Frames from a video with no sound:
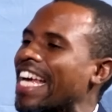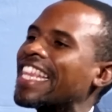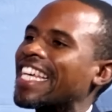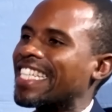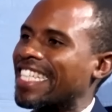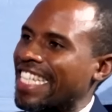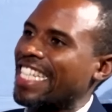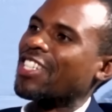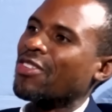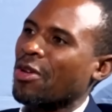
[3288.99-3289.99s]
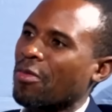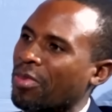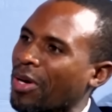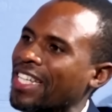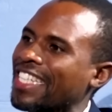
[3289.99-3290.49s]
and they did it to the
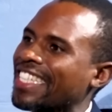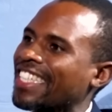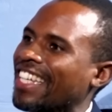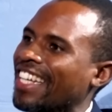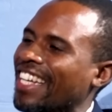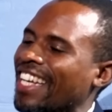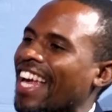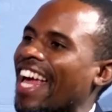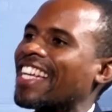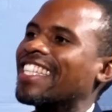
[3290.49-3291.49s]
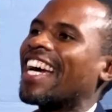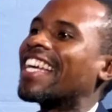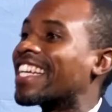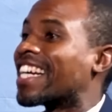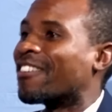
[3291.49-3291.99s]
point. And I
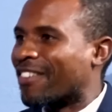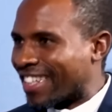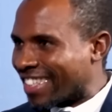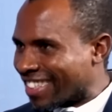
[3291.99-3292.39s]
recovered.